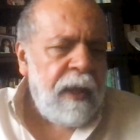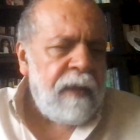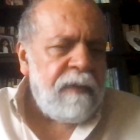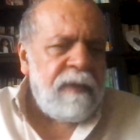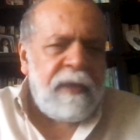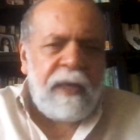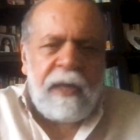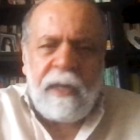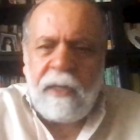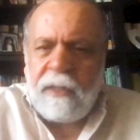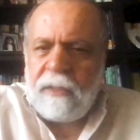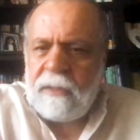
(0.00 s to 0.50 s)

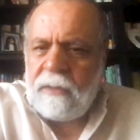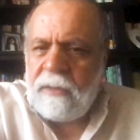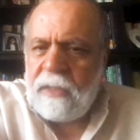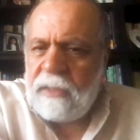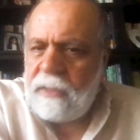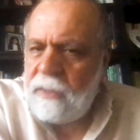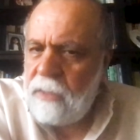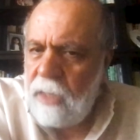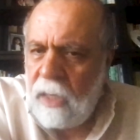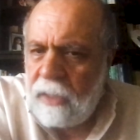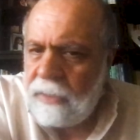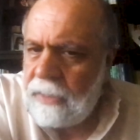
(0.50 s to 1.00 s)
They did
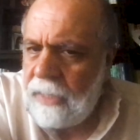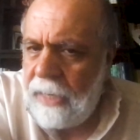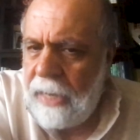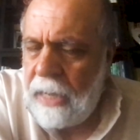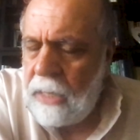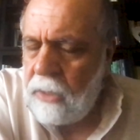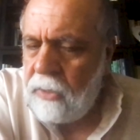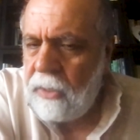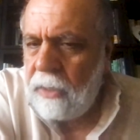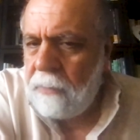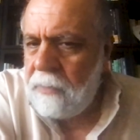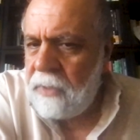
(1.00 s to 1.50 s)
not
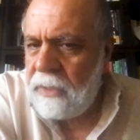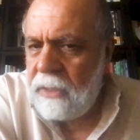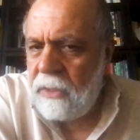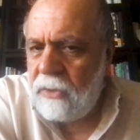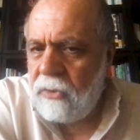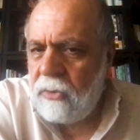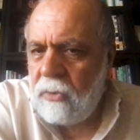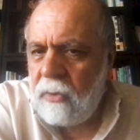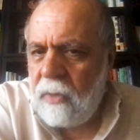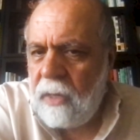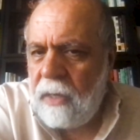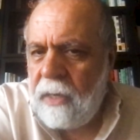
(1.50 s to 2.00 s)
allow anybody
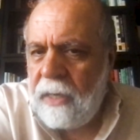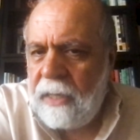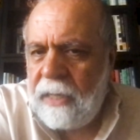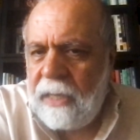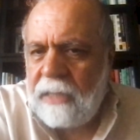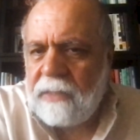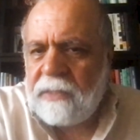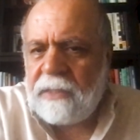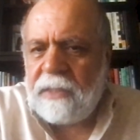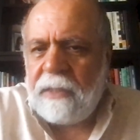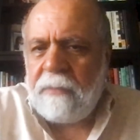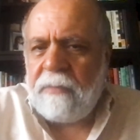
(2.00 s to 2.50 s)
to run
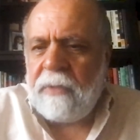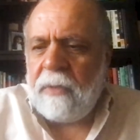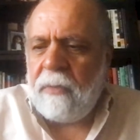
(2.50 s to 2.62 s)
against him.